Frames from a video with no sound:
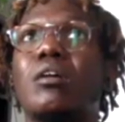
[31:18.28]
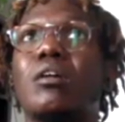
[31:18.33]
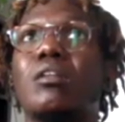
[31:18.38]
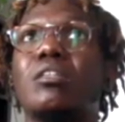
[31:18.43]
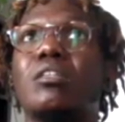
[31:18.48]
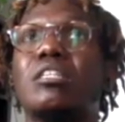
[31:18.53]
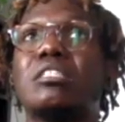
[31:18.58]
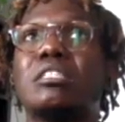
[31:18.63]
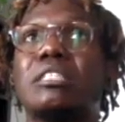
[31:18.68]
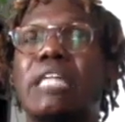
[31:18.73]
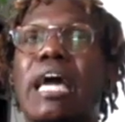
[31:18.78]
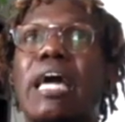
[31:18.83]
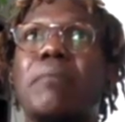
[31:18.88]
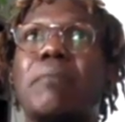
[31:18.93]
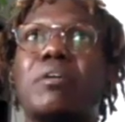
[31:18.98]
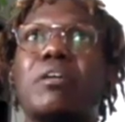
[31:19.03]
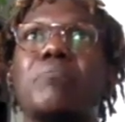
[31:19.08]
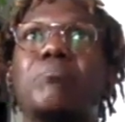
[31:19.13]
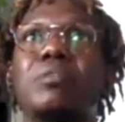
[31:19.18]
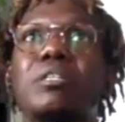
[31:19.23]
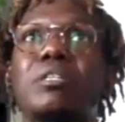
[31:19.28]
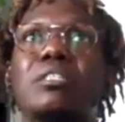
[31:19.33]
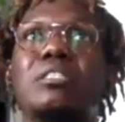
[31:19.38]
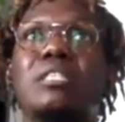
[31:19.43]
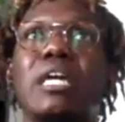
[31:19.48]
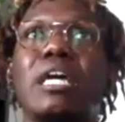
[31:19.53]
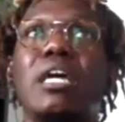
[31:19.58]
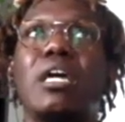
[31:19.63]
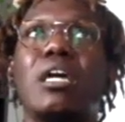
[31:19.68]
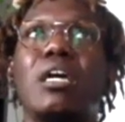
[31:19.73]
the same could be
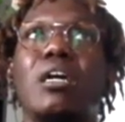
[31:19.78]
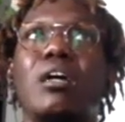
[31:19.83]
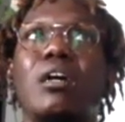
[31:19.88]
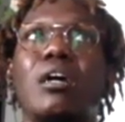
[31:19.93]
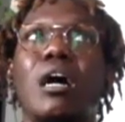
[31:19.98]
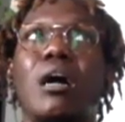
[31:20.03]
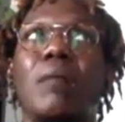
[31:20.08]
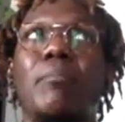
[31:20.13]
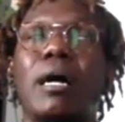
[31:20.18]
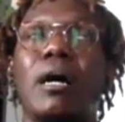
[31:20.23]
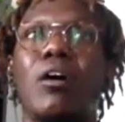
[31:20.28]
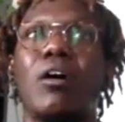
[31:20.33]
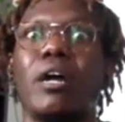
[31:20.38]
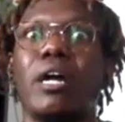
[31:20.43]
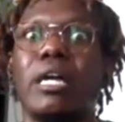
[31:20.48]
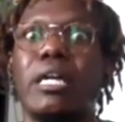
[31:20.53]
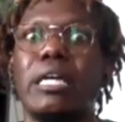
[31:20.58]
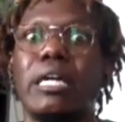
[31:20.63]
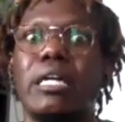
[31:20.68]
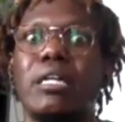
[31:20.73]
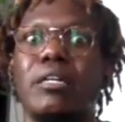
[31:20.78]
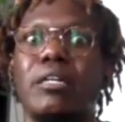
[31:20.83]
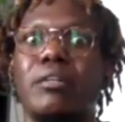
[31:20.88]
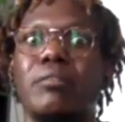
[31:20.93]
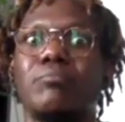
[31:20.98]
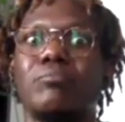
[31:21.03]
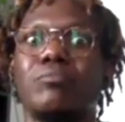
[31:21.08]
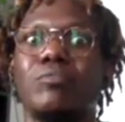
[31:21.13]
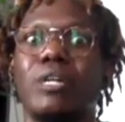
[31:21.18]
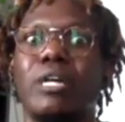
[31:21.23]
said about R. Kelly,
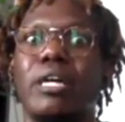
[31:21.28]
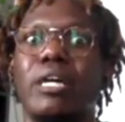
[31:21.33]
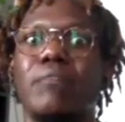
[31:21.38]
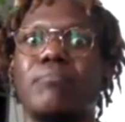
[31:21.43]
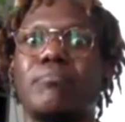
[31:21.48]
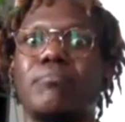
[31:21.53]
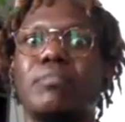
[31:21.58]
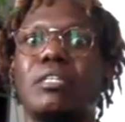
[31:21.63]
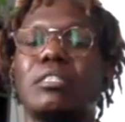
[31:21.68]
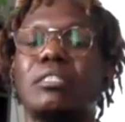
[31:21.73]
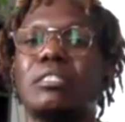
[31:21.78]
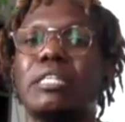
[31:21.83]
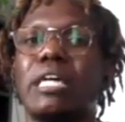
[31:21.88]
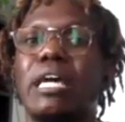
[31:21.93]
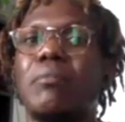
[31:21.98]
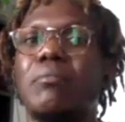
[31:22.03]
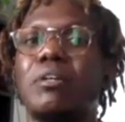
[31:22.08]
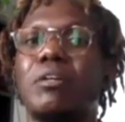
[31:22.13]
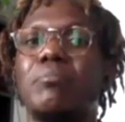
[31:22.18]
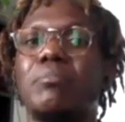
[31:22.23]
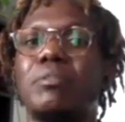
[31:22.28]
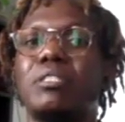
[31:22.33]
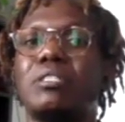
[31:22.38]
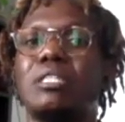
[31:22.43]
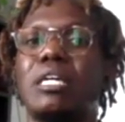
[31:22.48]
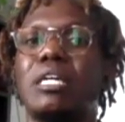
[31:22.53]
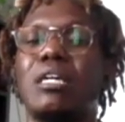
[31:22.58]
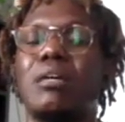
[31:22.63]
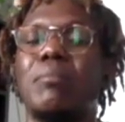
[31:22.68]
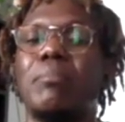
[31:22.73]
right? The same could be
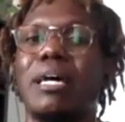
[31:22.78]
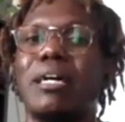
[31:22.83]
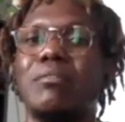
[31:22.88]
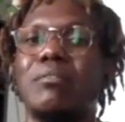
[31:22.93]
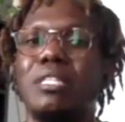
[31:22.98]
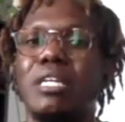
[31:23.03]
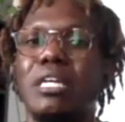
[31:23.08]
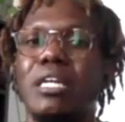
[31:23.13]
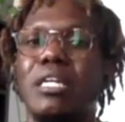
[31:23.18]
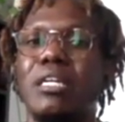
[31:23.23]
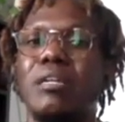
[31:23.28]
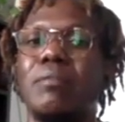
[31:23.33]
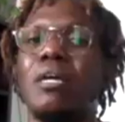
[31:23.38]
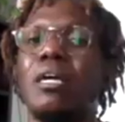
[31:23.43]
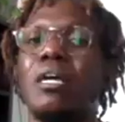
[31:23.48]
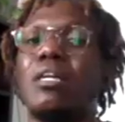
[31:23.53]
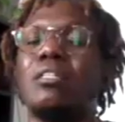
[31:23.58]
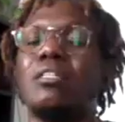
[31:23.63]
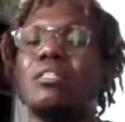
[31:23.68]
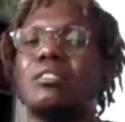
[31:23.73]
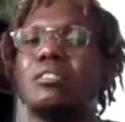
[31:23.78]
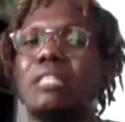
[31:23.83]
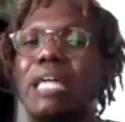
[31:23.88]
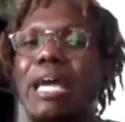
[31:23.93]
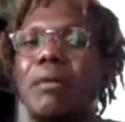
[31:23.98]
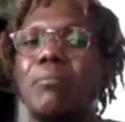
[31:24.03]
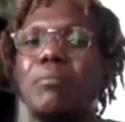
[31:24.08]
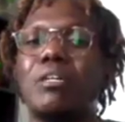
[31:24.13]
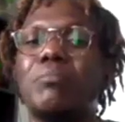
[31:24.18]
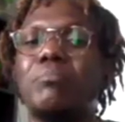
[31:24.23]
said about Diddy. The
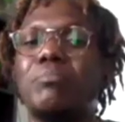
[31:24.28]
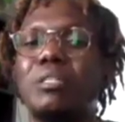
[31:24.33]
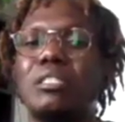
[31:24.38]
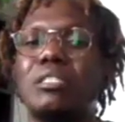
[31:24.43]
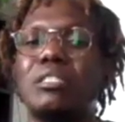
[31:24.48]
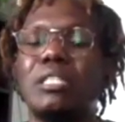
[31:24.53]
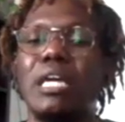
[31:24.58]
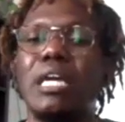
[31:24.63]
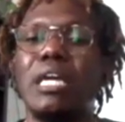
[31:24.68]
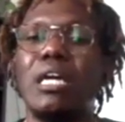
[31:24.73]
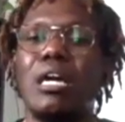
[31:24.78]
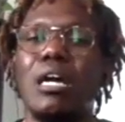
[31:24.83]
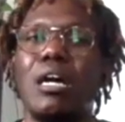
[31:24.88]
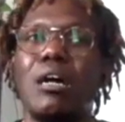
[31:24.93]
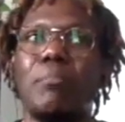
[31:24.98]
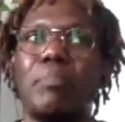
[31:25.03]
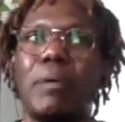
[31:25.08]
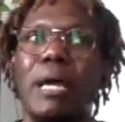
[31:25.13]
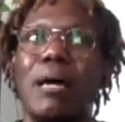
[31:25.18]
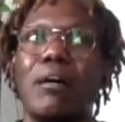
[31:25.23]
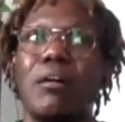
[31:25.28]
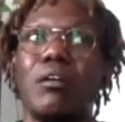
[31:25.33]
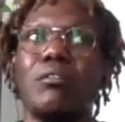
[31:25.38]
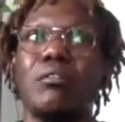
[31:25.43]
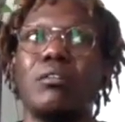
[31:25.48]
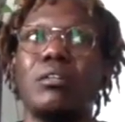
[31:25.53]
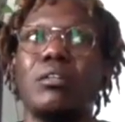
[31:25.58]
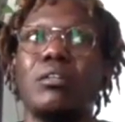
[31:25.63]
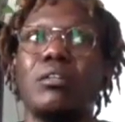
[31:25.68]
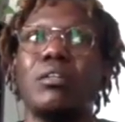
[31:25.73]
same could be said
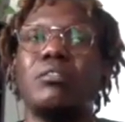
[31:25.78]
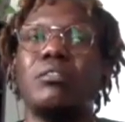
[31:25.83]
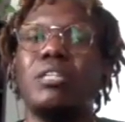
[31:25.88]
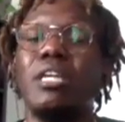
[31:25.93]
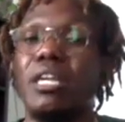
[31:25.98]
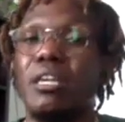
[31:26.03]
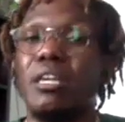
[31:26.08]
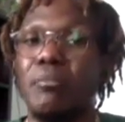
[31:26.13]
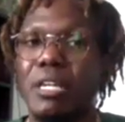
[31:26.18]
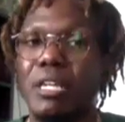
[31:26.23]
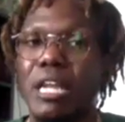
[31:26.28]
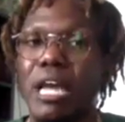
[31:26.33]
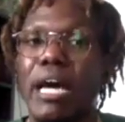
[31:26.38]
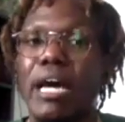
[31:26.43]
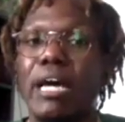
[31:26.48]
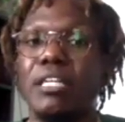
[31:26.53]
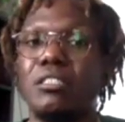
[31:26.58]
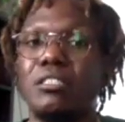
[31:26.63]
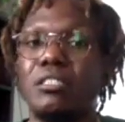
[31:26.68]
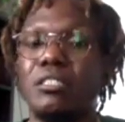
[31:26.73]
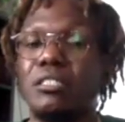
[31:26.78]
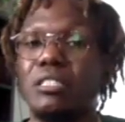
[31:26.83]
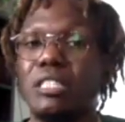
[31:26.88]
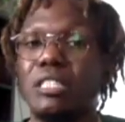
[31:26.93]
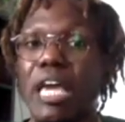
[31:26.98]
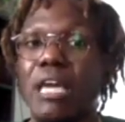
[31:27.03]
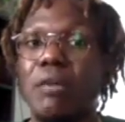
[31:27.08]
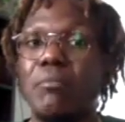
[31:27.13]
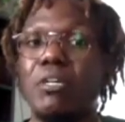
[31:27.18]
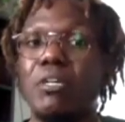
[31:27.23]
about Nicki Minaj. The
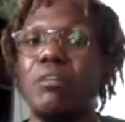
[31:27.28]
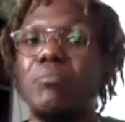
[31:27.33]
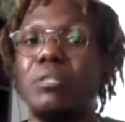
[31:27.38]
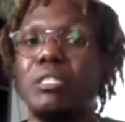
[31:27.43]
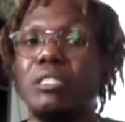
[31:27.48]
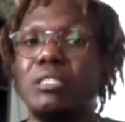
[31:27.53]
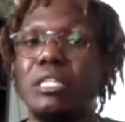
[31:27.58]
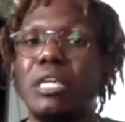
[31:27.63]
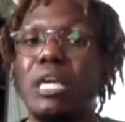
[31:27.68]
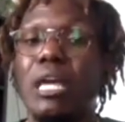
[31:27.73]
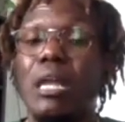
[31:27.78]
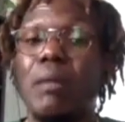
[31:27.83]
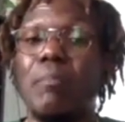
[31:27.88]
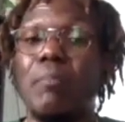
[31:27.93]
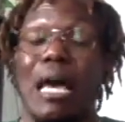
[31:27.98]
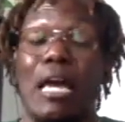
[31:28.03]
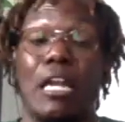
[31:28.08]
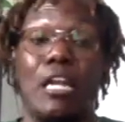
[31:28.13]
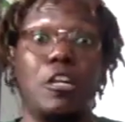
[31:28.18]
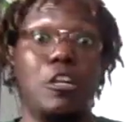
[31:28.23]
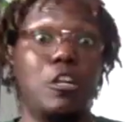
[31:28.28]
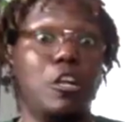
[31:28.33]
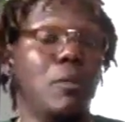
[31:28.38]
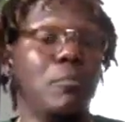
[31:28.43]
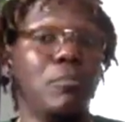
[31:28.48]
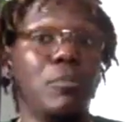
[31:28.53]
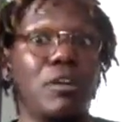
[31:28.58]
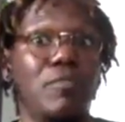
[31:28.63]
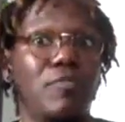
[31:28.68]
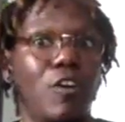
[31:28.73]
same could be said about a
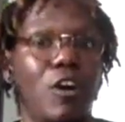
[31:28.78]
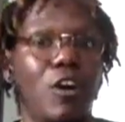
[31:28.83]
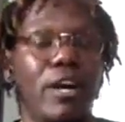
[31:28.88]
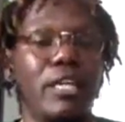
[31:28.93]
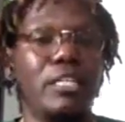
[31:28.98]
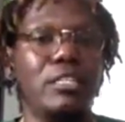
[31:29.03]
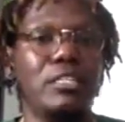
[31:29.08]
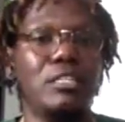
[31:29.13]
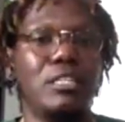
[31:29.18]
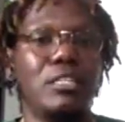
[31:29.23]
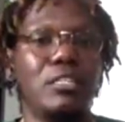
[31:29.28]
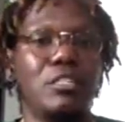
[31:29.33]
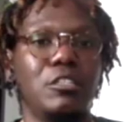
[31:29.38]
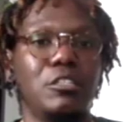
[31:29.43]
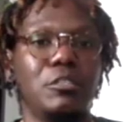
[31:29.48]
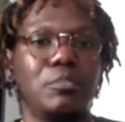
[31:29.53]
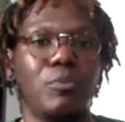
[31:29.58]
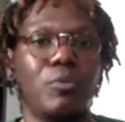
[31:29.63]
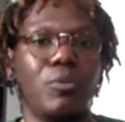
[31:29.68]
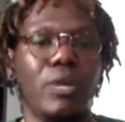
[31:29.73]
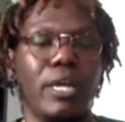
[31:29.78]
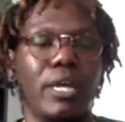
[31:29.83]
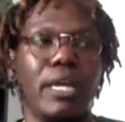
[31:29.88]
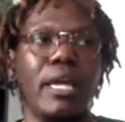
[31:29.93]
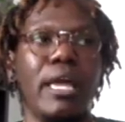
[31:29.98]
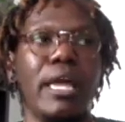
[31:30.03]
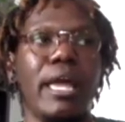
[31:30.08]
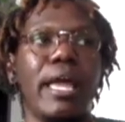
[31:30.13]
number of artists at this point.